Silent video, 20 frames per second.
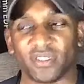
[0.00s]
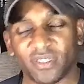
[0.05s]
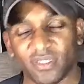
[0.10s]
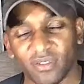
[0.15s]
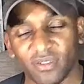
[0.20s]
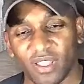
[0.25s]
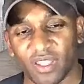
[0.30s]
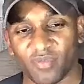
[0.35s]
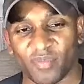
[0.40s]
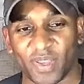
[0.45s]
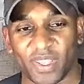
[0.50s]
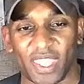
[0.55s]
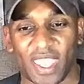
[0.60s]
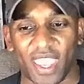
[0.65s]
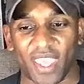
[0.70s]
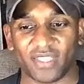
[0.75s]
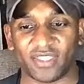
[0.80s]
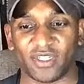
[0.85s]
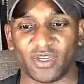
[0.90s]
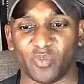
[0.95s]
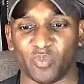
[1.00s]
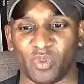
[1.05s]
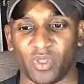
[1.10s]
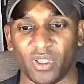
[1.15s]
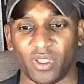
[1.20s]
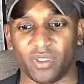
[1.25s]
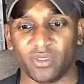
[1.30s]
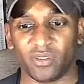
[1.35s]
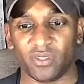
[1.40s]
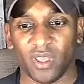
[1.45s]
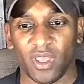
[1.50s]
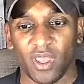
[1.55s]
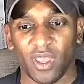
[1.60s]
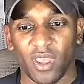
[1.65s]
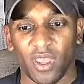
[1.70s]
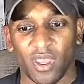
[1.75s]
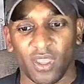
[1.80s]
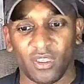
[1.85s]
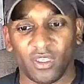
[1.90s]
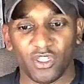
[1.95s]
I still like my gas airplanes
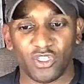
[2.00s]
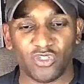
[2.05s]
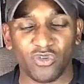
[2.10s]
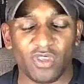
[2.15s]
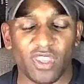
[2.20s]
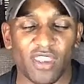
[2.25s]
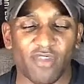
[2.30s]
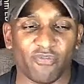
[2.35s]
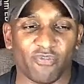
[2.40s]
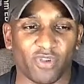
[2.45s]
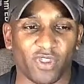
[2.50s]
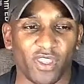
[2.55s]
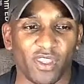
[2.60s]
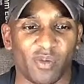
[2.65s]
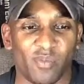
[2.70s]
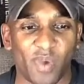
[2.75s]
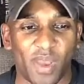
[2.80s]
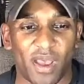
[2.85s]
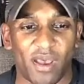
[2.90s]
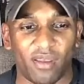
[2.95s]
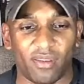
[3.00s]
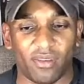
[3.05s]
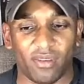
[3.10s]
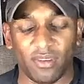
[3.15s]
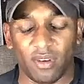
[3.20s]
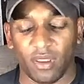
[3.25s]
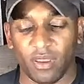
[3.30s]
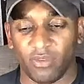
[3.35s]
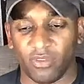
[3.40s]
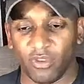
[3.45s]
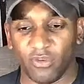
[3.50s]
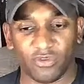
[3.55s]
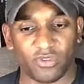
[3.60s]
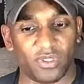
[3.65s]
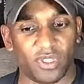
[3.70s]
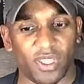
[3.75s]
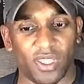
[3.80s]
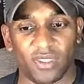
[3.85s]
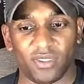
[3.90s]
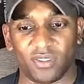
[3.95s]
because you can't forget about
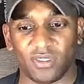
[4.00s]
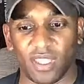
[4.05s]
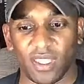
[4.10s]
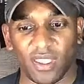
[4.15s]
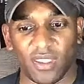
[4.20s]
those things.